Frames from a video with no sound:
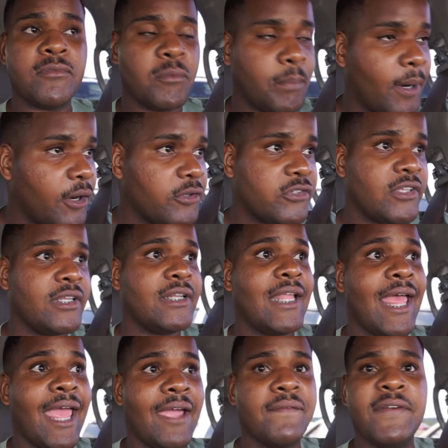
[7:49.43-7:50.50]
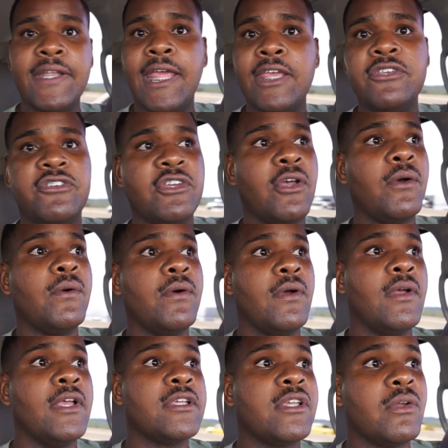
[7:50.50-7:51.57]
person, that everyday Joe
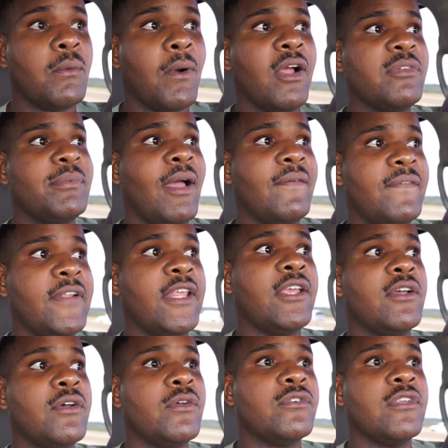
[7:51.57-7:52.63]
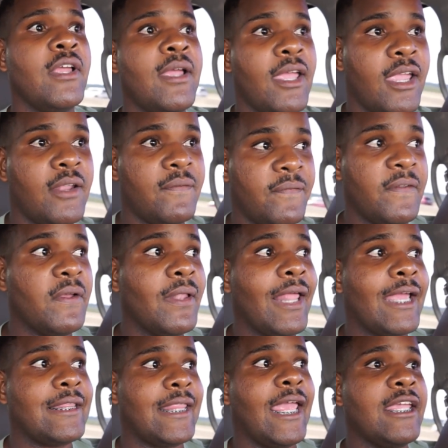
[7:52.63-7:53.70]
can watch my videos and feel
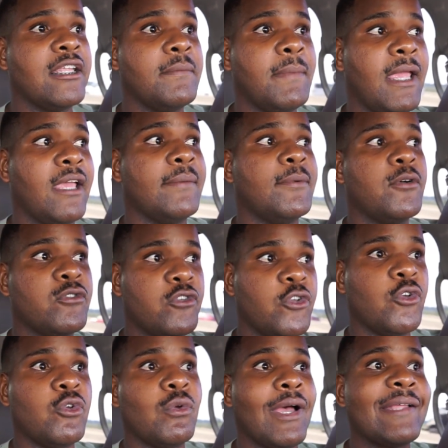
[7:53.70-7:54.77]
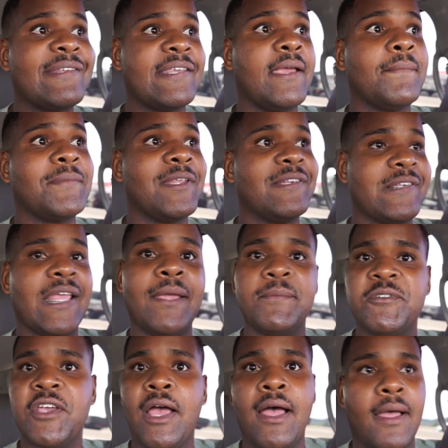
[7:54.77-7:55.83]
like they can be able to attempt the same
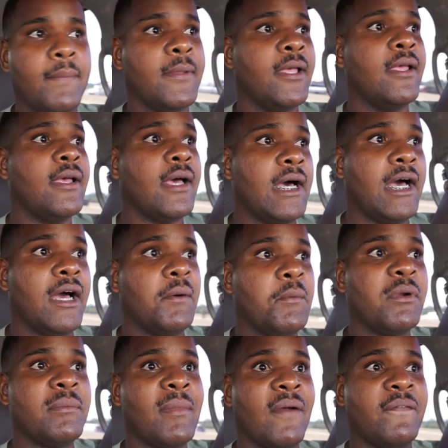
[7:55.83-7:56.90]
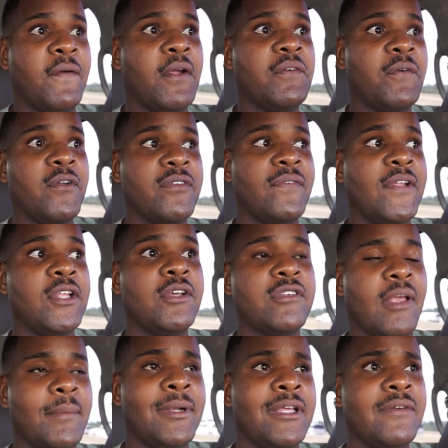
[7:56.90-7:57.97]
job. One of my very first videos,
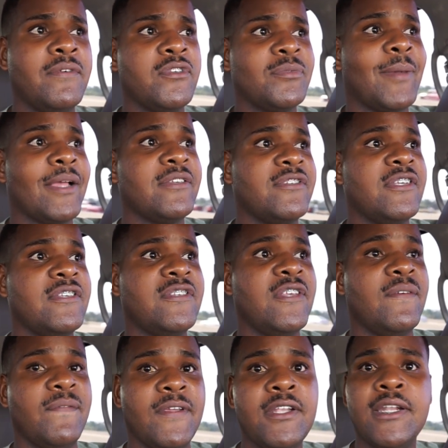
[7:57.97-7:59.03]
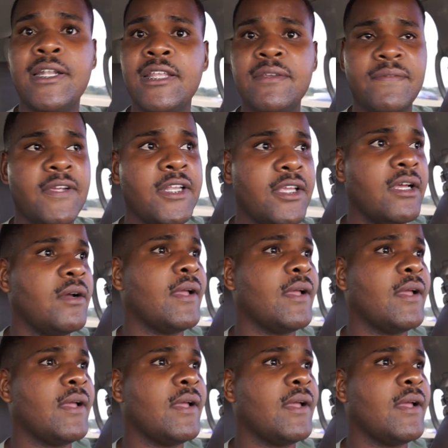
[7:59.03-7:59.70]
I believe, was my CCV delete video